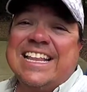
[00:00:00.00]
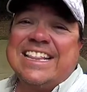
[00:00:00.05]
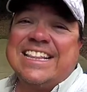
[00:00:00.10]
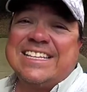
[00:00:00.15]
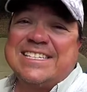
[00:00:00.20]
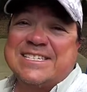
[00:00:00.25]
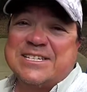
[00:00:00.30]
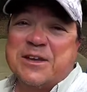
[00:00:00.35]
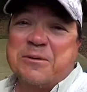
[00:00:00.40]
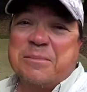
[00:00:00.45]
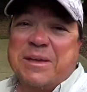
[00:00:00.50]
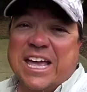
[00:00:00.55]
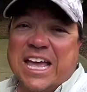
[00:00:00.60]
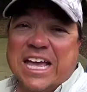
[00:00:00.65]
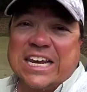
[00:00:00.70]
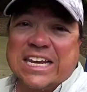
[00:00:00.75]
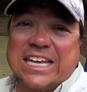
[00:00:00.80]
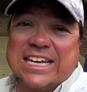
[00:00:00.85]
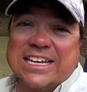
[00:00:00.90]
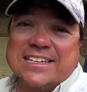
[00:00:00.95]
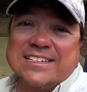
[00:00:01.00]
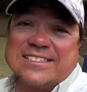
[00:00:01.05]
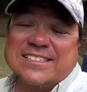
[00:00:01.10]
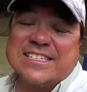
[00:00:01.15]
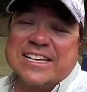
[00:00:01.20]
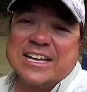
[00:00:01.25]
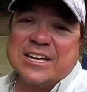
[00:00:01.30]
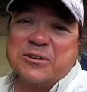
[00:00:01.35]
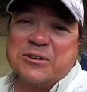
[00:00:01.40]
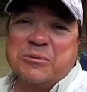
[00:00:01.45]
it's going to be ugly,
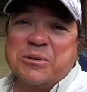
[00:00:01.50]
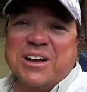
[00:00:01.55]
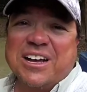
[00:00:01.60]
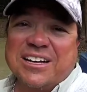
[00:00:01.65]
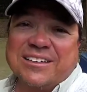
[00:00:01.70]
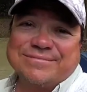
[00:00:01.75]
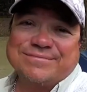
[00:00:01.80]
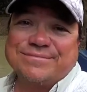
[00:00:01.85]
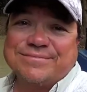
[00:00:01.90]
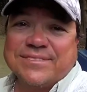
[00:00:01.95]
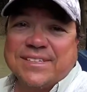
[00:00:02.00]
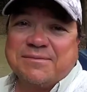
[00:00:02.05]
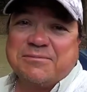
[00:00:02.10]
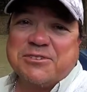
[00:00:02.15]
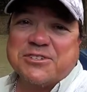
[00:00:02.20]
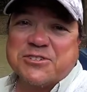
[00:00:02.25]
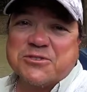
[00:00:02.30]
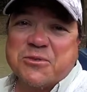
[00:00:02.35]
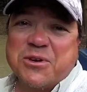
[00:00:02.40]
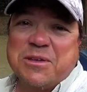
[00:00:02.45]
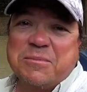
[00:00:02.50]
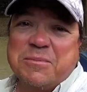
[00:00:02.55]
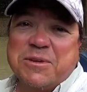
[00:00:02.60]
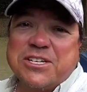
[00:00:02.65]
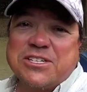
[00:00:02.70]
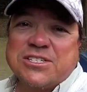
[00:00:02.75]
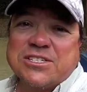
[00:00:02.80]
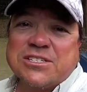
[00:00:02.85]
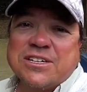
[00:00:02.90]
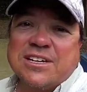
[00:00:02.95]
so uh, if you're
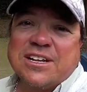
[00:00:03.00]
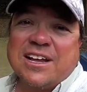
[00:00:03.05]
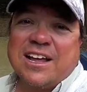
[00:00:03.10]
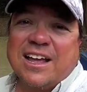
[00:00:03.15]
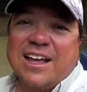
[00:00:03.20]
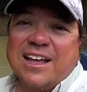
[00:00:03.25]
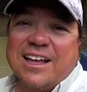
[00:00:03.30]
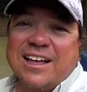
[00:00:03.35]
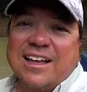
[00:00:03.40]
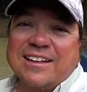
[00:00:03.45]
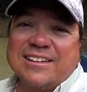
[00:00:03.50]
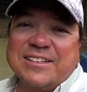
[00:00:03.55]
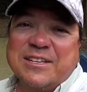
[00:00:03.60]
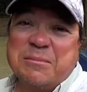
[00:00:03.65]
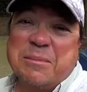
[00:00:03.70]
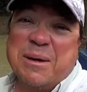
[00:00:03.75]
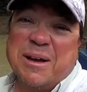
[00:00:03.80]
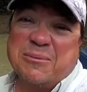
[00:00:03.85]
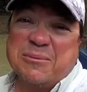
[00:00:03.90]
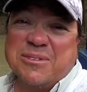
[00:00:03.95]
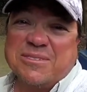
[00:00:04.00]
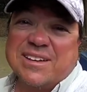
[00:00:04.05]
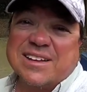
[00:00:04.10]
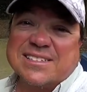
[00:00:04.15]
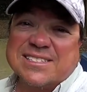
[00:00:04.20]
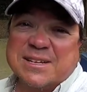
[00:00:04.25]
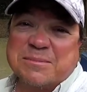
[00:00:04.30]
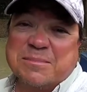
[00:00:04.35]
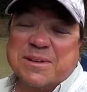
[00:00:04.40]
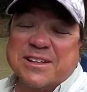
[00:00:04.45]
squeamish, uh, you might want to
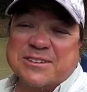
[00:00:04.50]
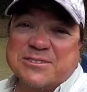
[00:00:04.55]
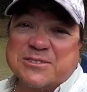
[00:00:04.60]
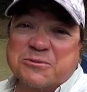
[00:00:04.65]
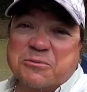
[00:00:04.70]
find something else